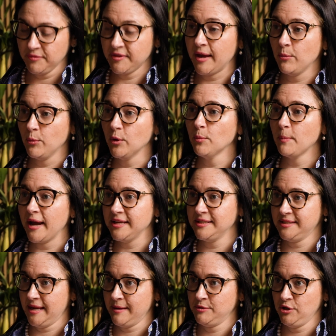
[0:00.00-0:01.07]
They will pay
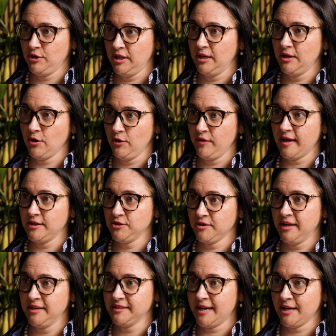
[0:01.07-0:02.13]
stamp duty on that
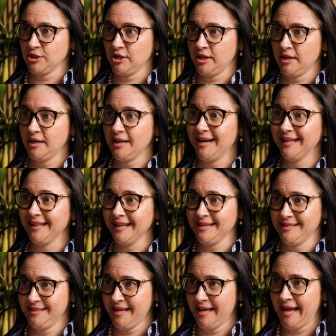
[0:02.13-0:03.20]
transaction
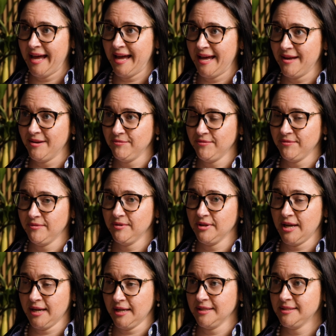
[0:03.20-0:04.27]
unless they have
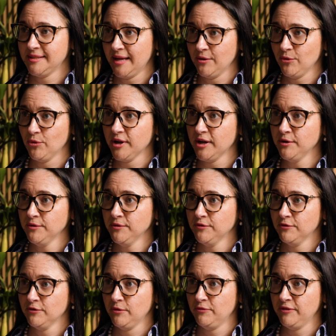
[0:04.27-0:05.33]
a consent order
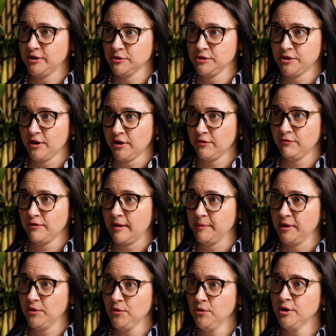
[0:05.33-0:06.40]
from Federal Circuit and
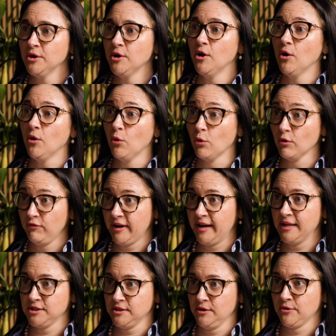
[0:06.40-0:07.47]
Family Court or a
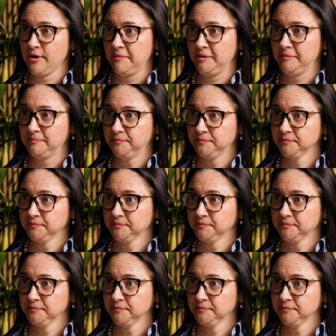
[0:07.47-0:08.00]
financial agreement.